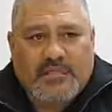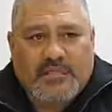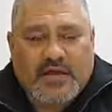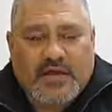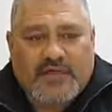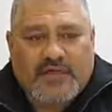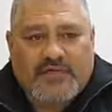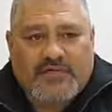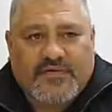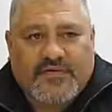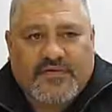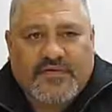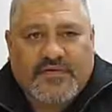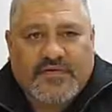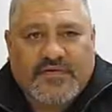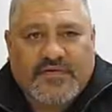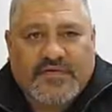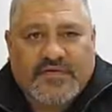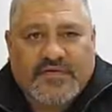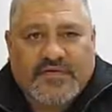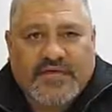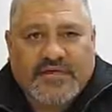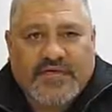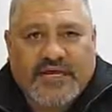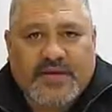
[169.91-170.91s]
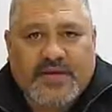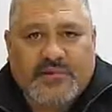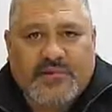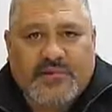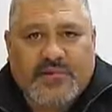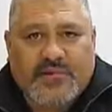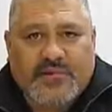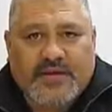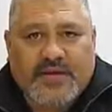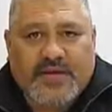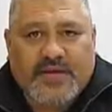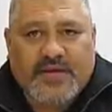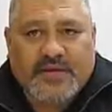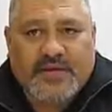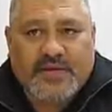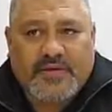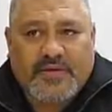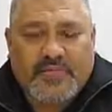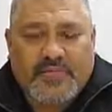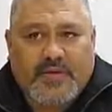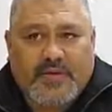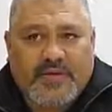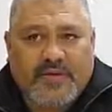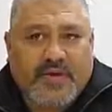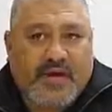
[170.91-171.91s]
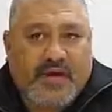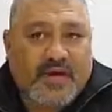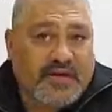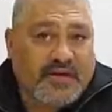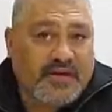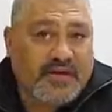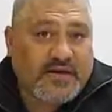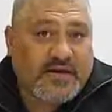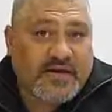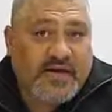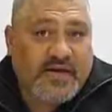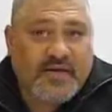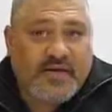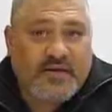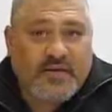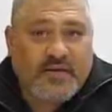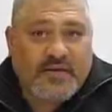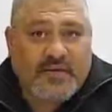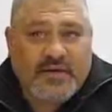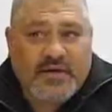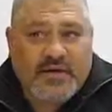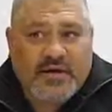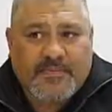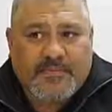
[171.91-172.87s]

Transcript: of everything that's happened, me and my partner now